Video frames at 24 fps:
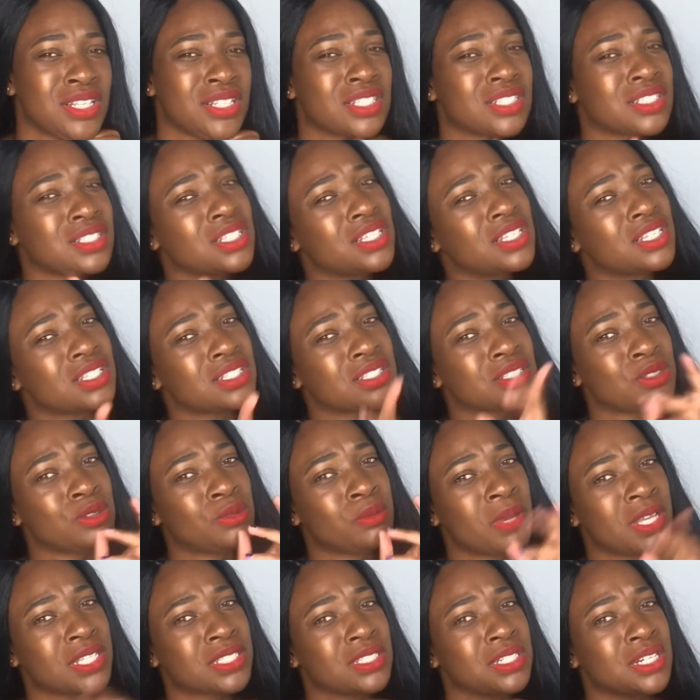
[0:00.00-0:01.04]
Sis, you
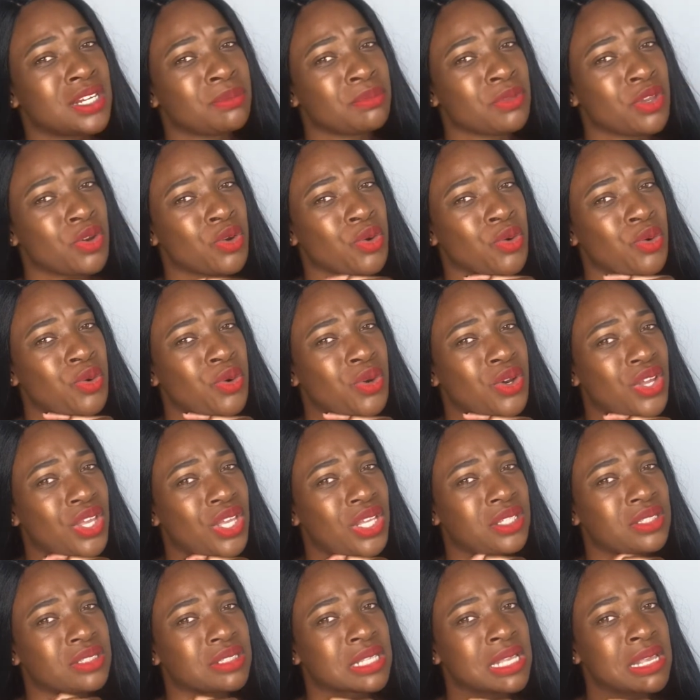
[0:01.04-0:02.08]
messing up your
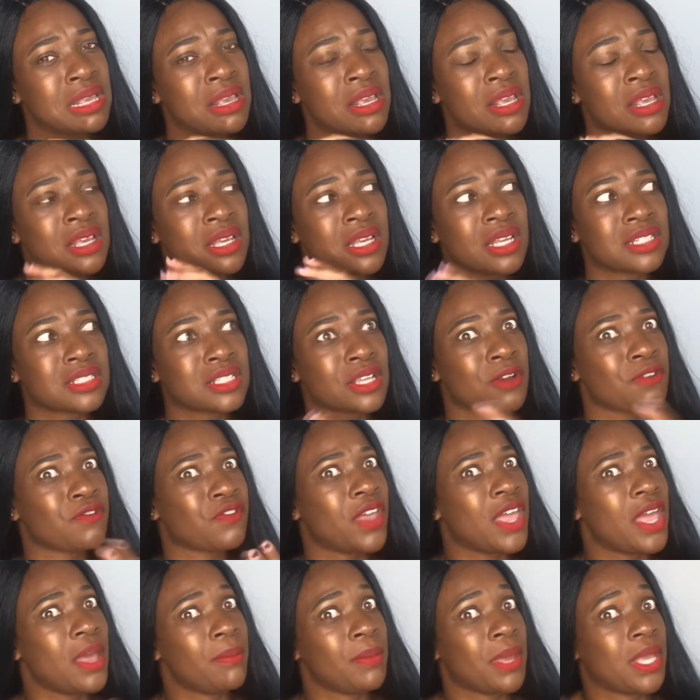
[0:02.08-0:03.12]
coins. Because her
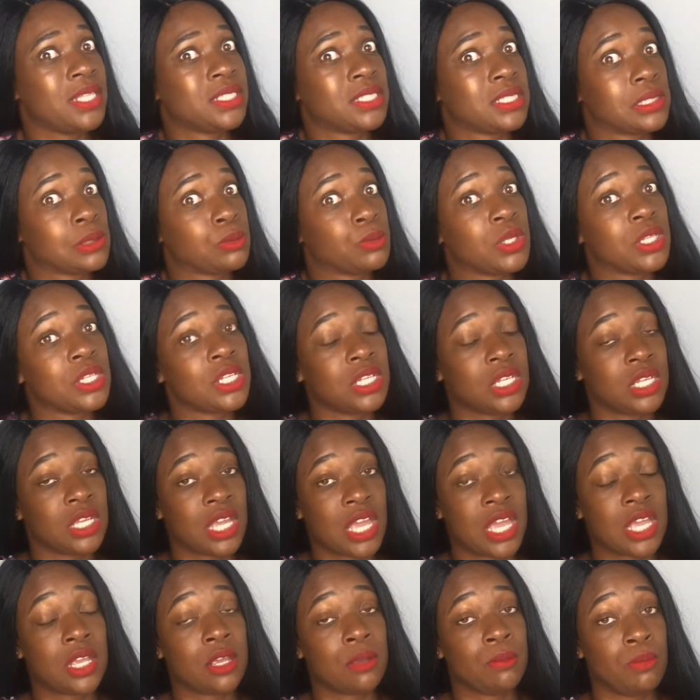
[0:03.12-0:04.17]
fan base is really the
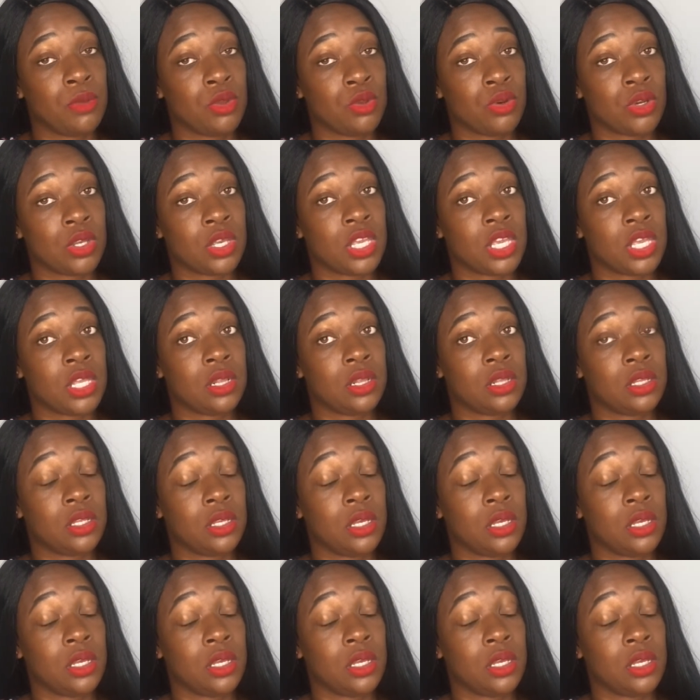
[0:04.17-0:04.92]
gay community,